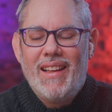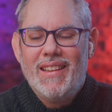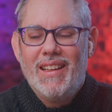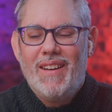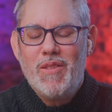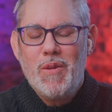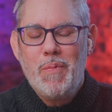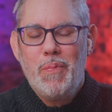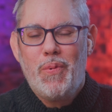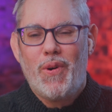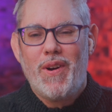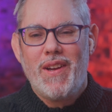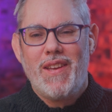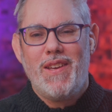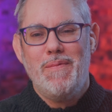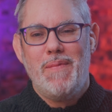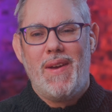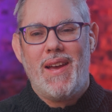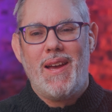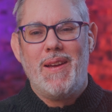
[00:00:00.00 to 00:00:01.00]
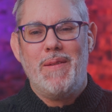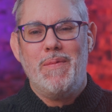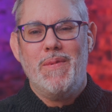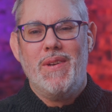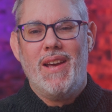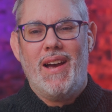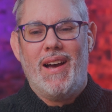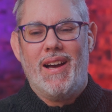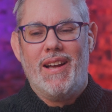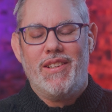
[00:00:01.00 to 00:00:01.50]
I love the point you made
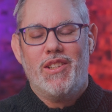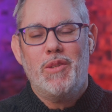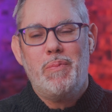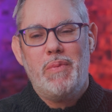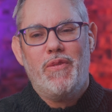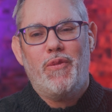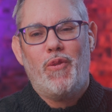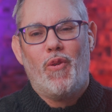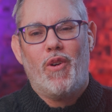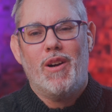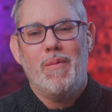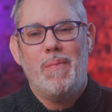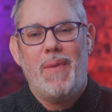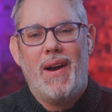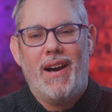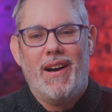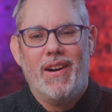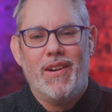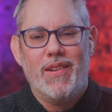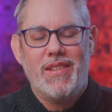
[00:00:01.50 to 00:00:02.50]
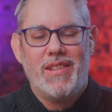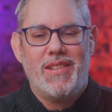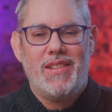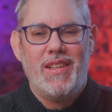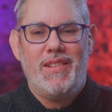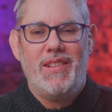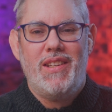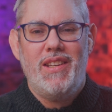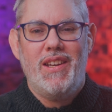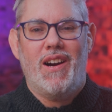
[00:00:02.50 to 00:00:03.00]
uh, just before about
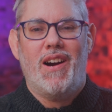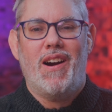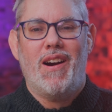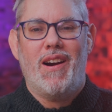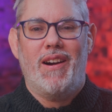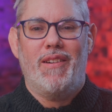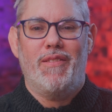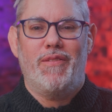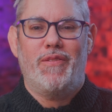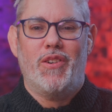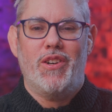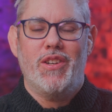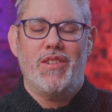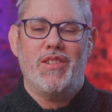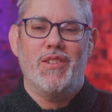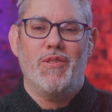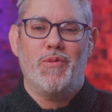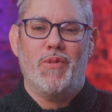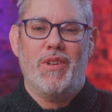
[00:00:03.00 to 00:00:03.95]
CTR versus